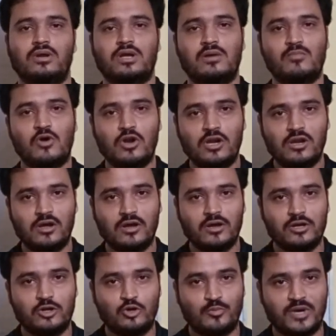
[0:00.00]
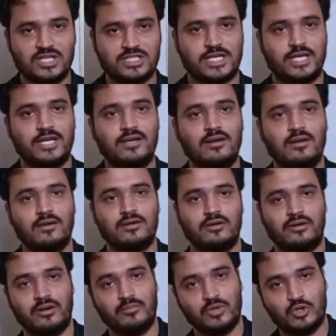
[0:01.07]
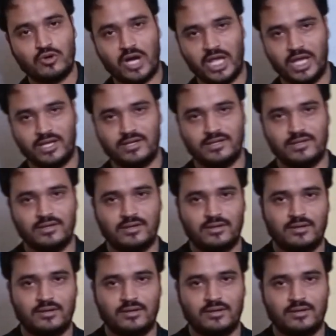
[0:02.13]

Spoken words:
Welcome all to my channel Dream to IIT.